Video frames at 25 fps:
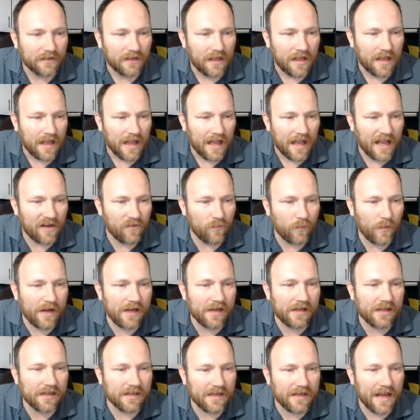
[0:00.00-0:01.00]
And we
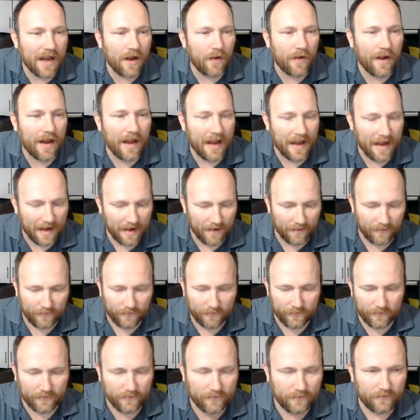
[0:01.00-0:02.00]
can now have
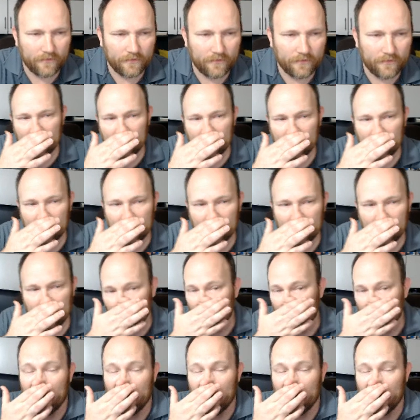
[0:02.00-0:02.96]
our